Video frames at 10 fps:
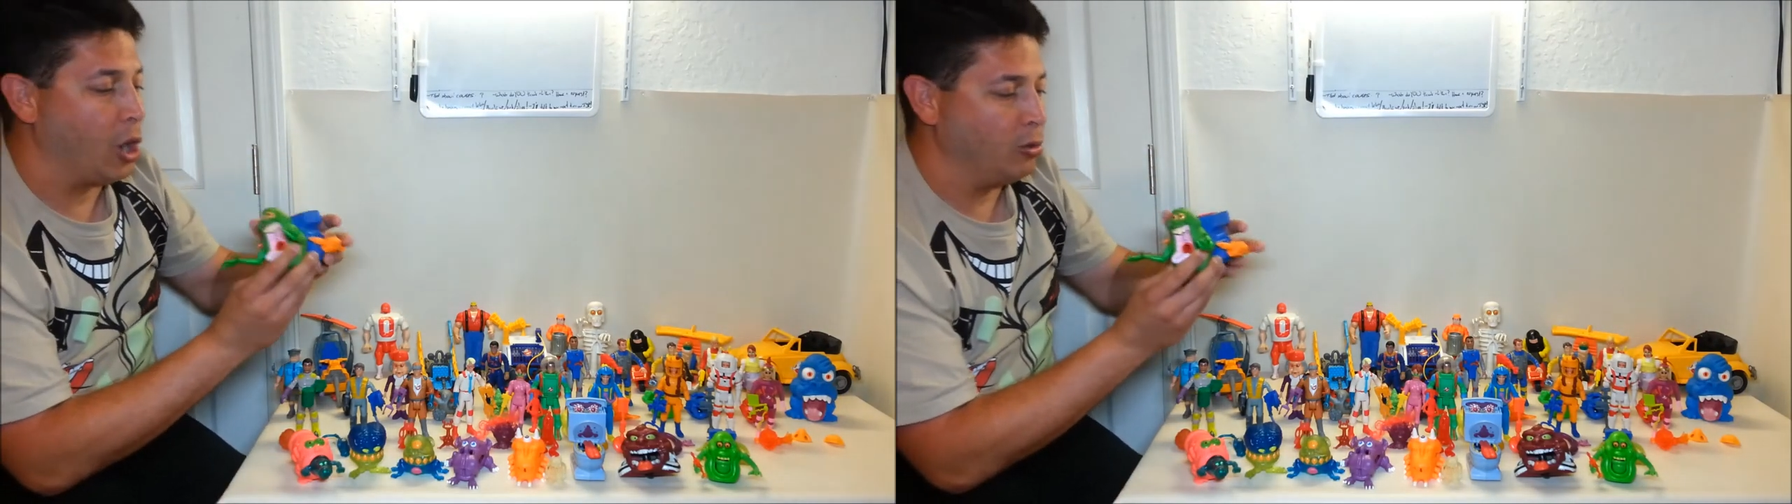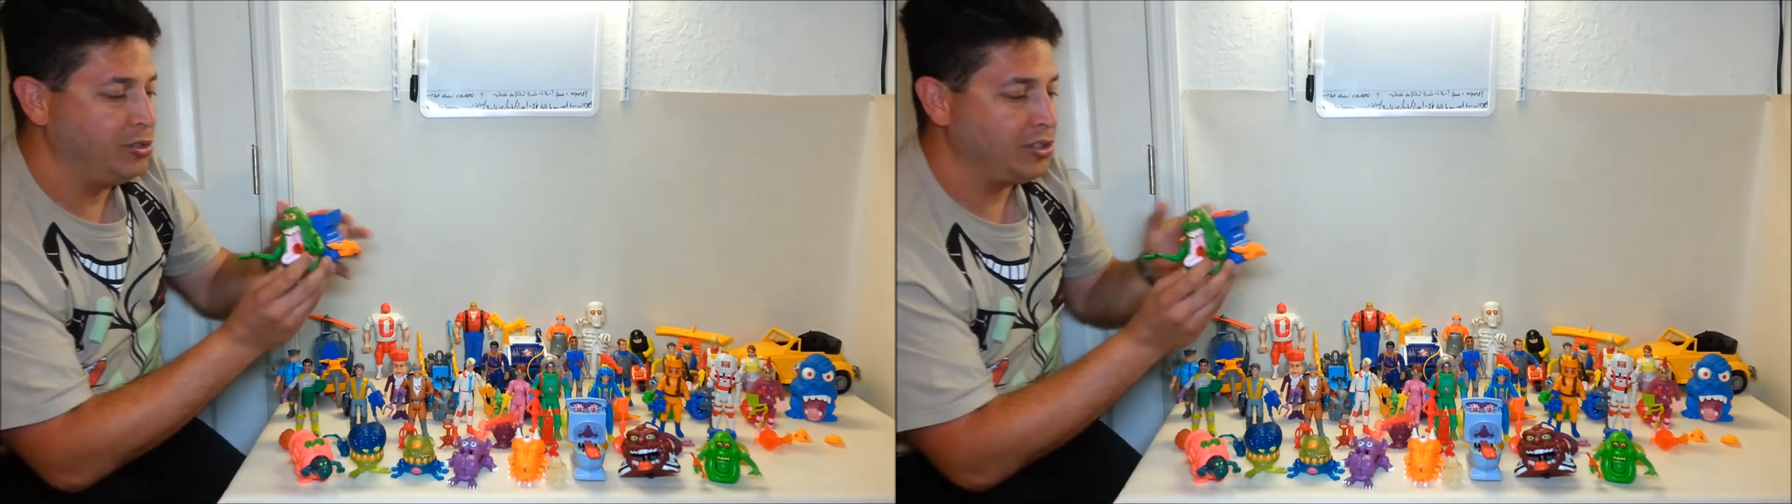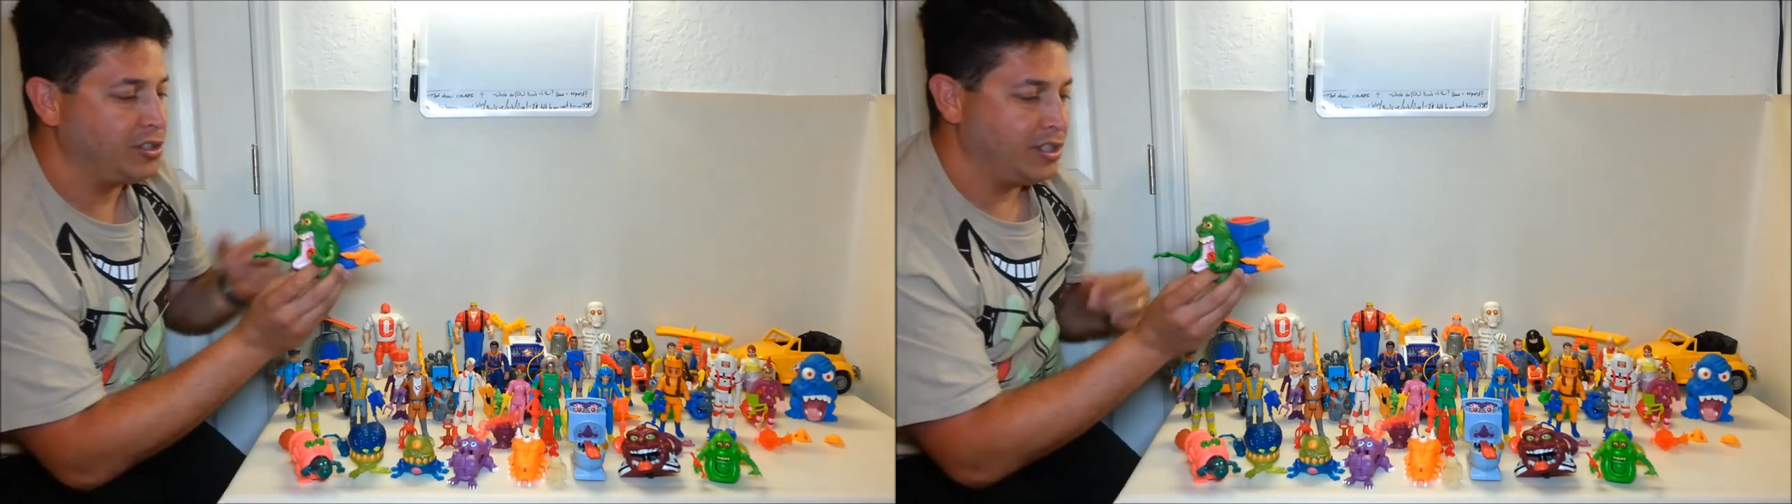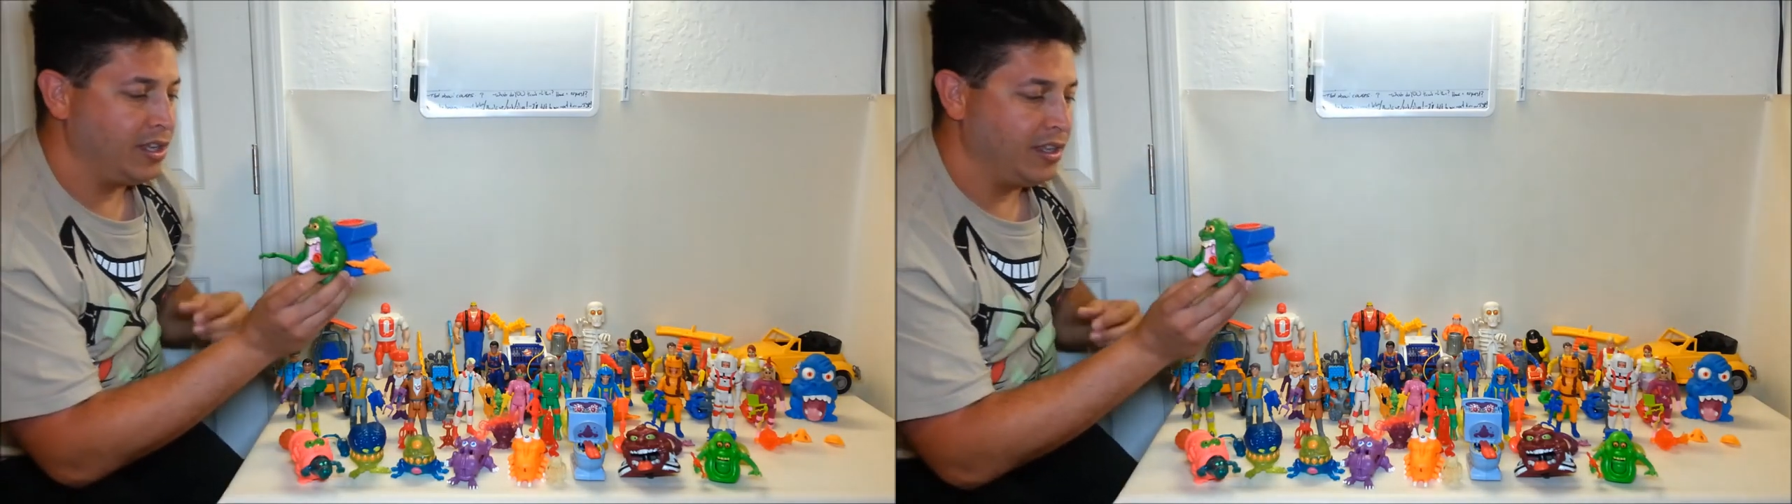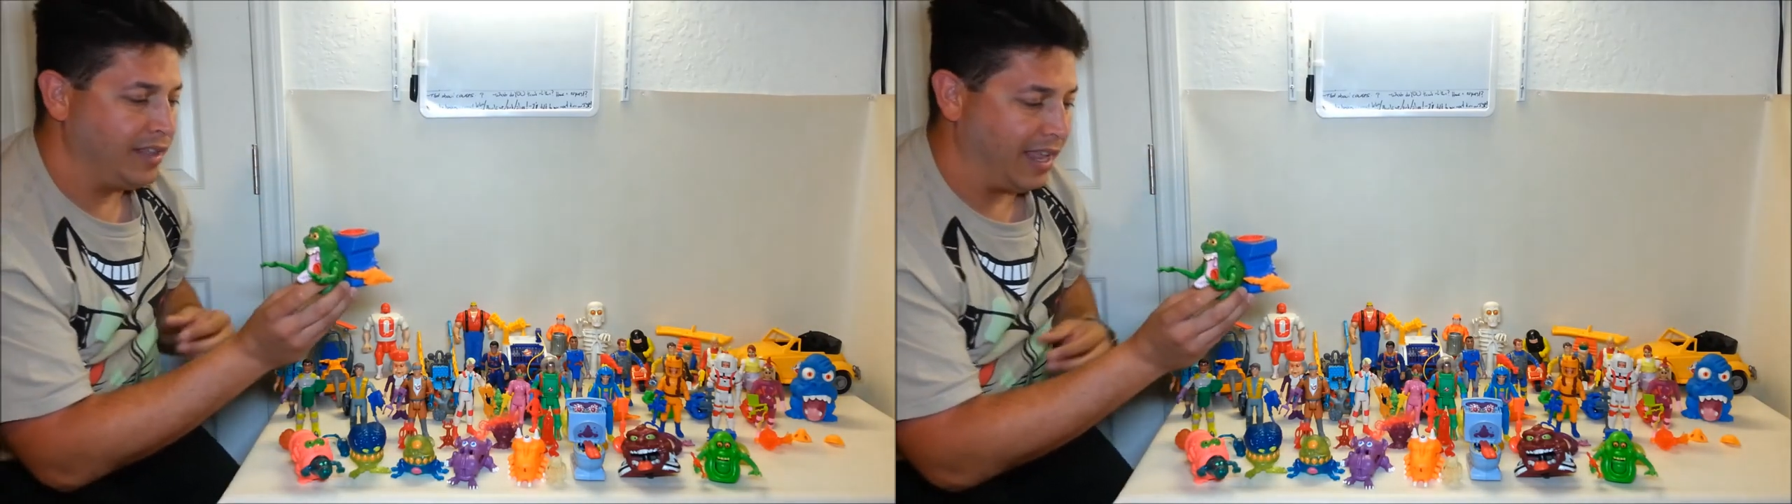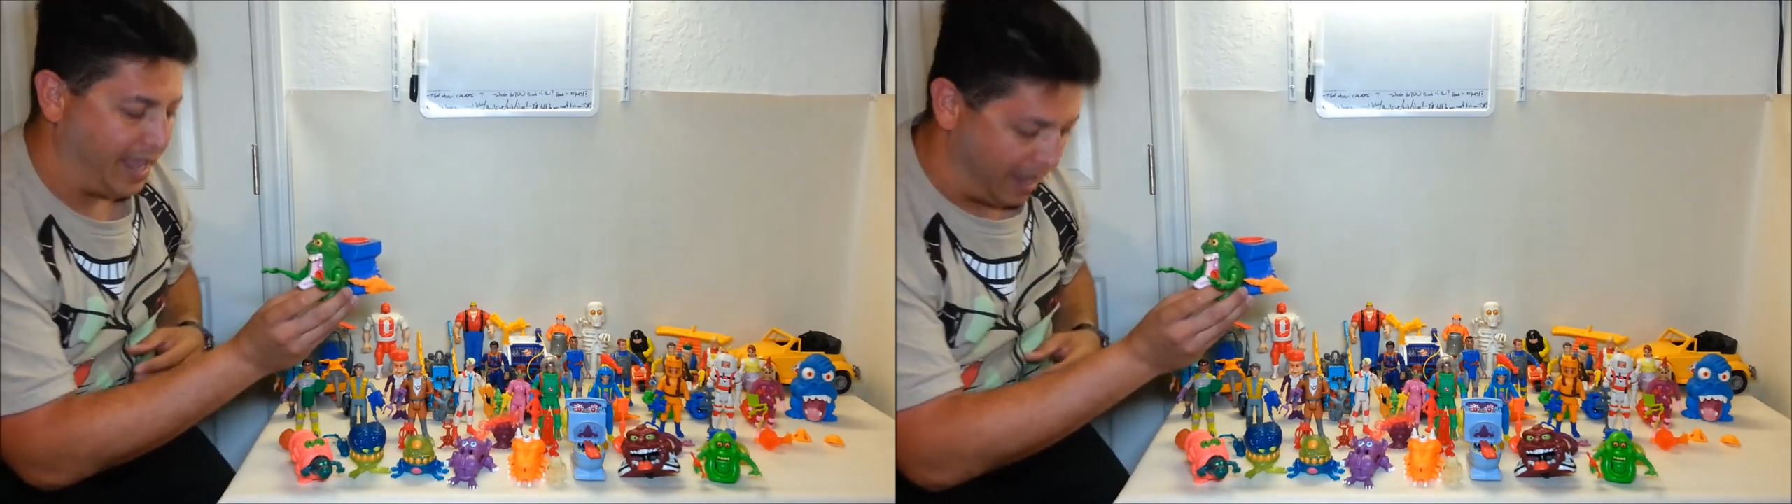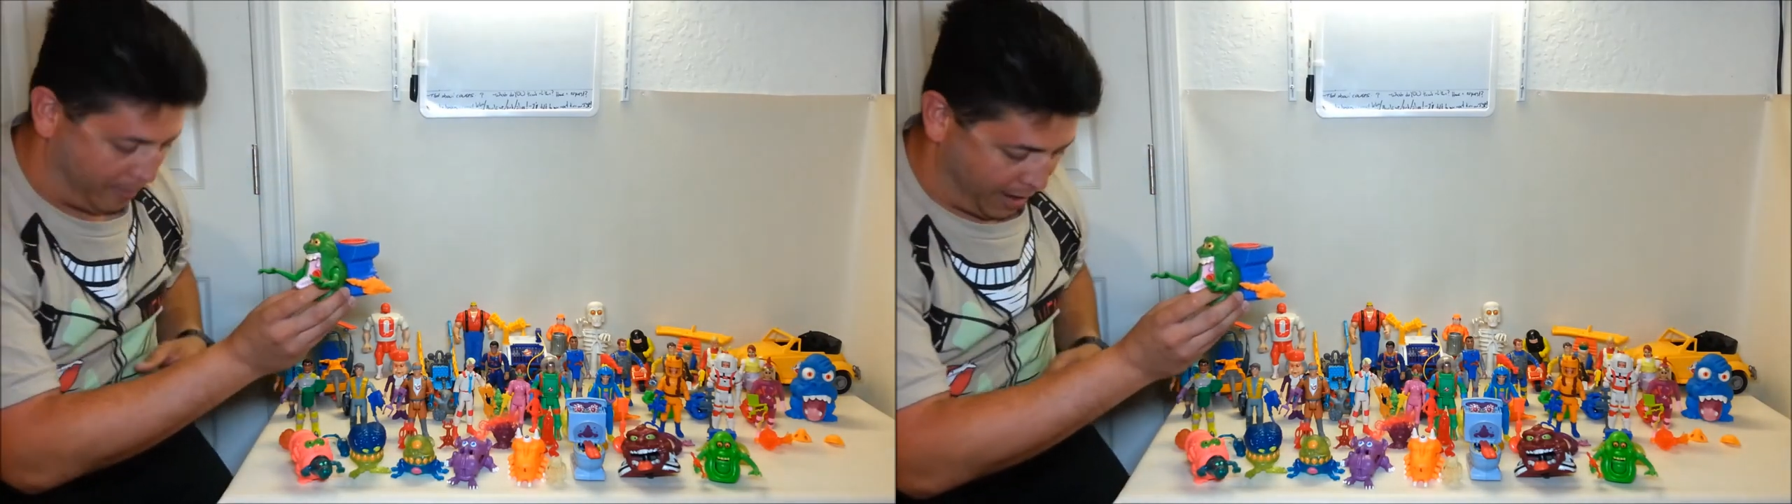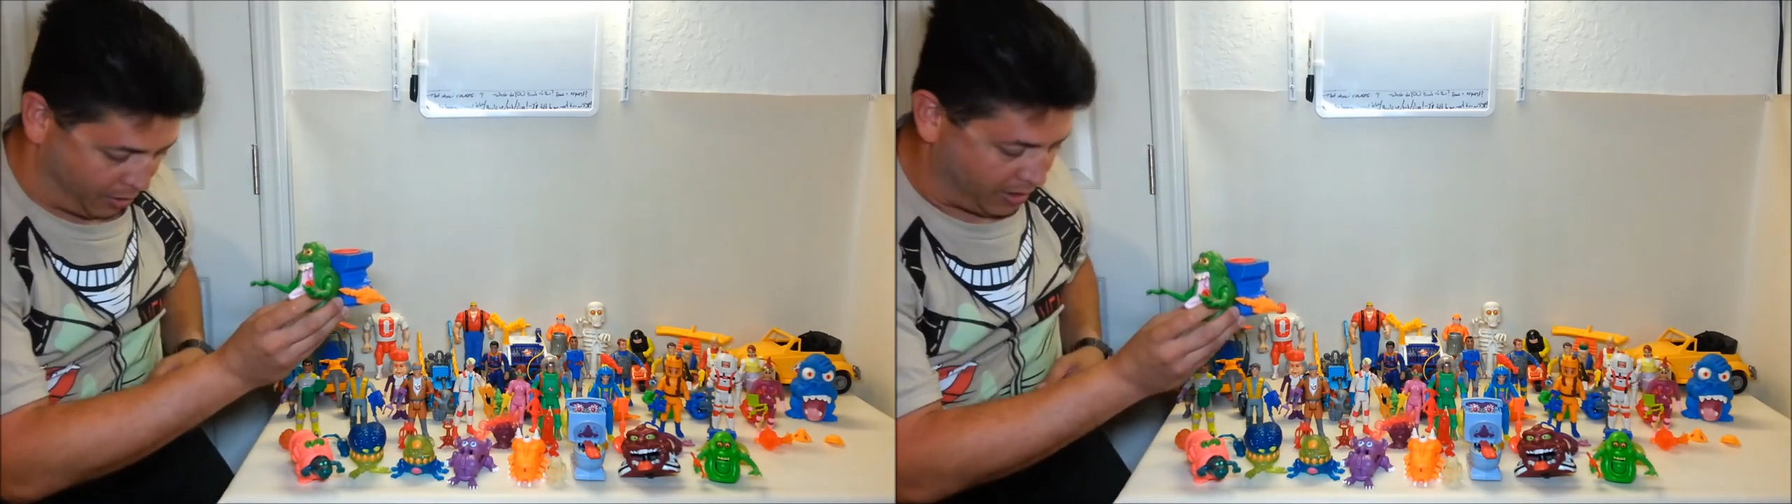ghosts that
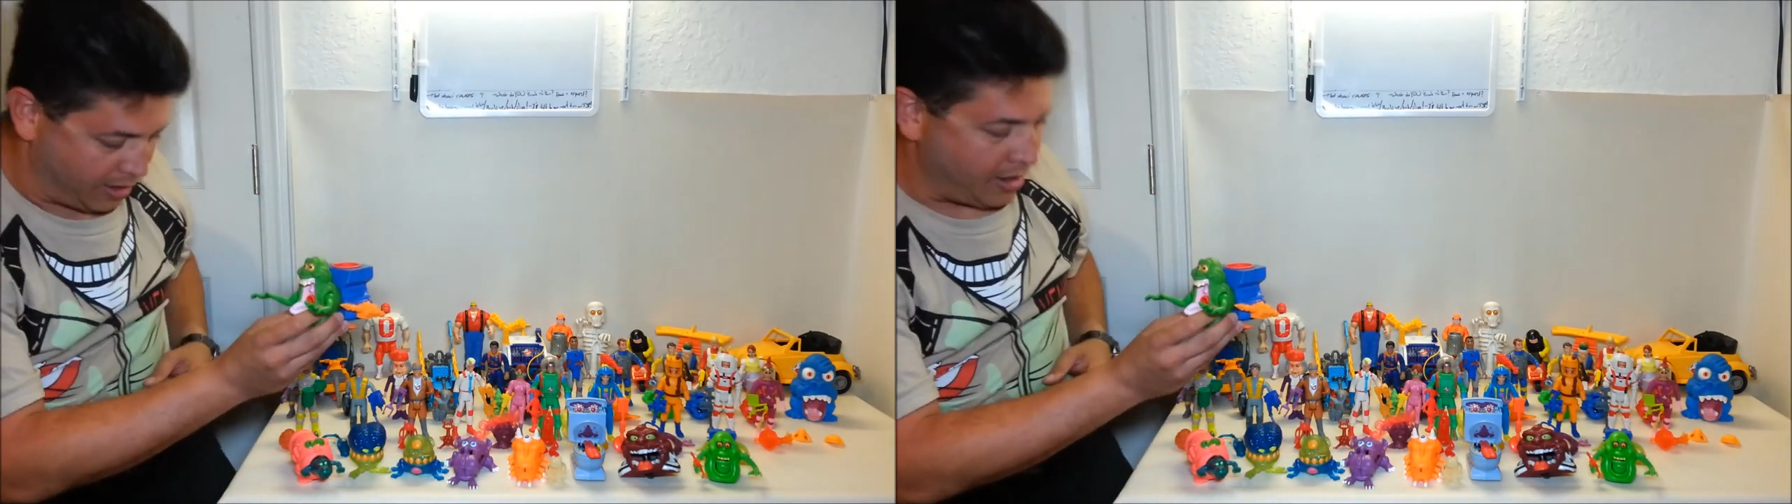came out